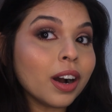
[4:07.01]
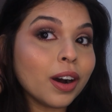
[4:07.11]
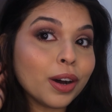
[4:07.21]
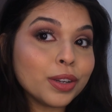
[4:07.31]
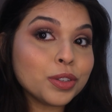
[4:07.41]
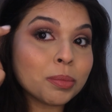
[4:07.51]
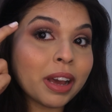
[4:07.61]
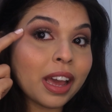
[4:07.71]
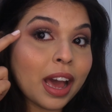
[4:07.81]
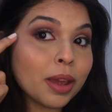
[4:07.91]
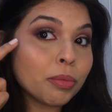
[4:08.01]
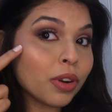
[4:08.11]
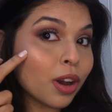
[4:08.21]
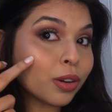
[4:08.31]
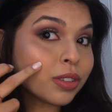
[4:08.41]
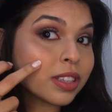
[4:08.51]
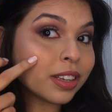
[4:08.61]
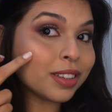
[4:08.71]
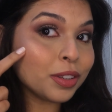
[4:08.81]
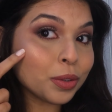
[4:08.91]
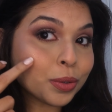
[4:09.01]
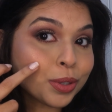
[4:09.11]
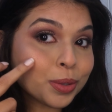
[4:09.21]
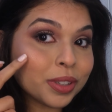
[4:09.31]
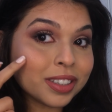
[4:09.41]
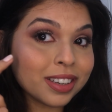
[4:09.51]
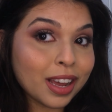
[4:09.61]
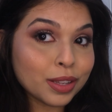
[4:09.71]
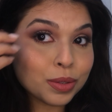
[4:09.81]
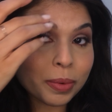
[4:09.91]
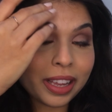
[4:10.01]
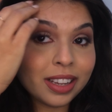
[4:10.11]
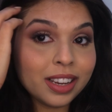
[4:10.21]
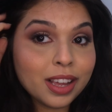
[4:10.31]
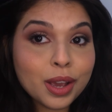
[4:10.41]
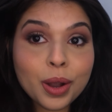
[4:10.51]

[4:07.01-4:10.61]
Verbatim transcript: uh, to my eyebrows and, you know, to here as well.